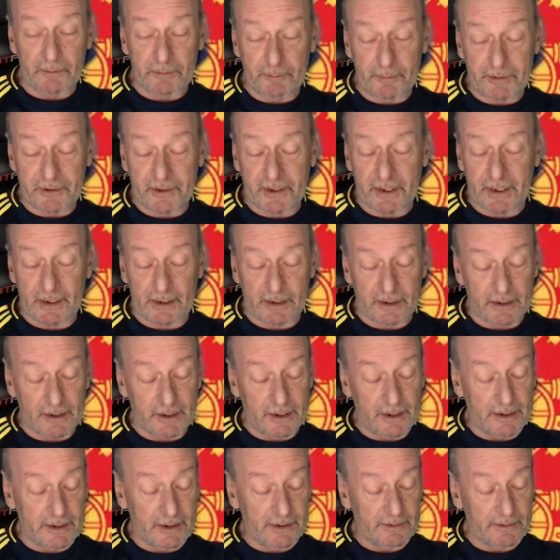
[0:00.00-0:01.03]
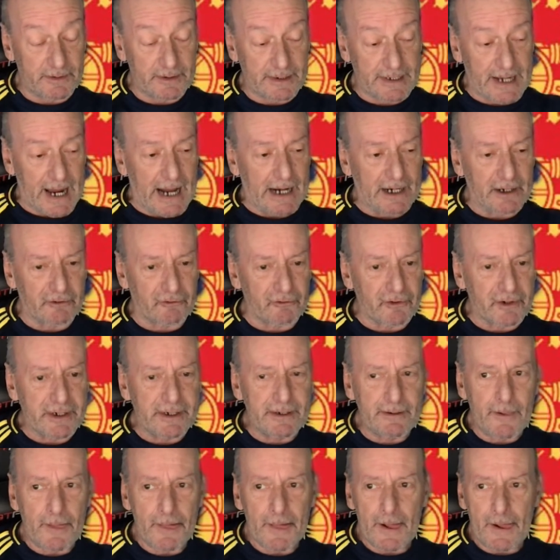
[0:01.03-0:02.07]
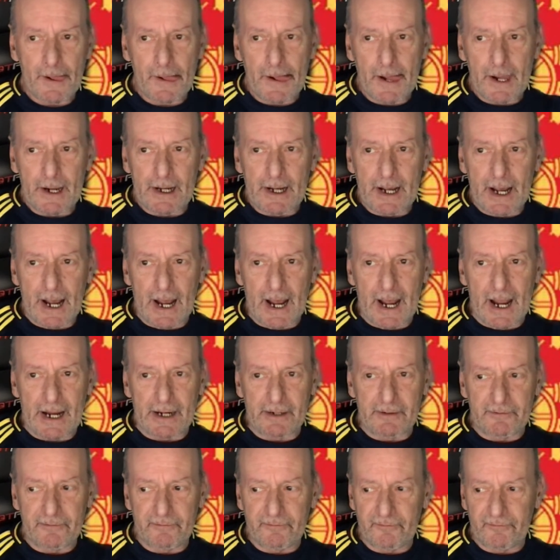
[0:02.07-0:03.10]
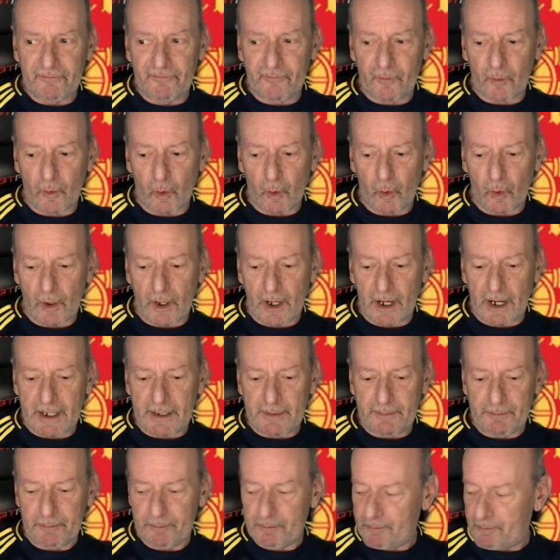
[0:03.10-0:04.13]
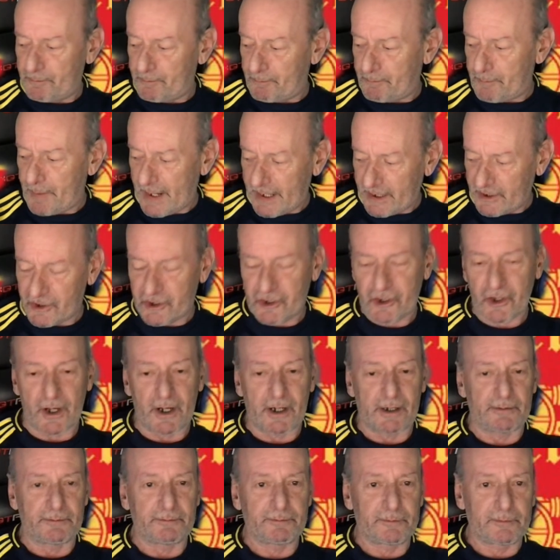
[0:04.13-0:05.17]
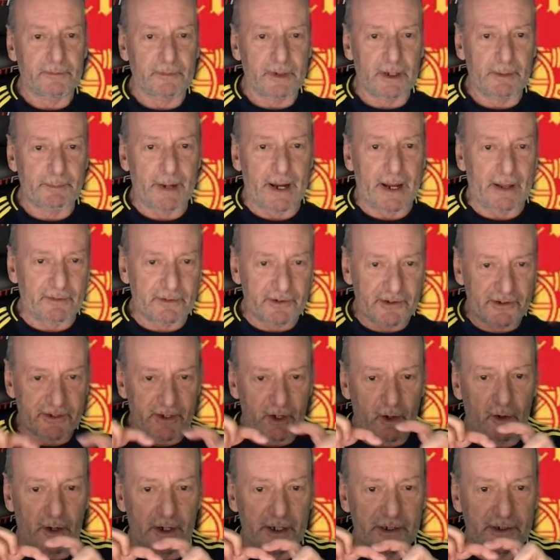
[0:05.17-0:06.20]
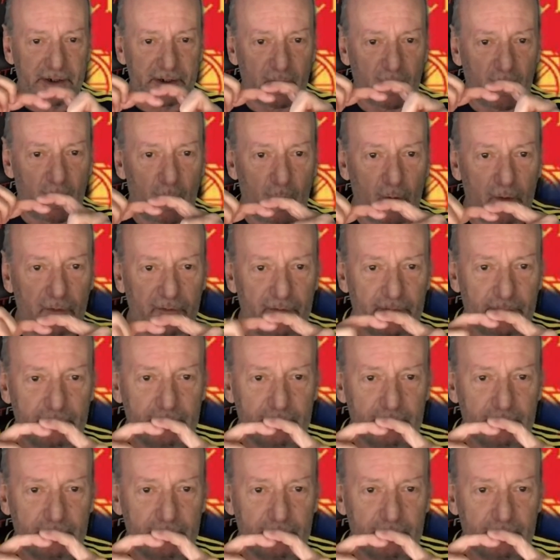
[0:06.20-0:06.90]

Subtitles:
particular gallery, and for a picture about the size of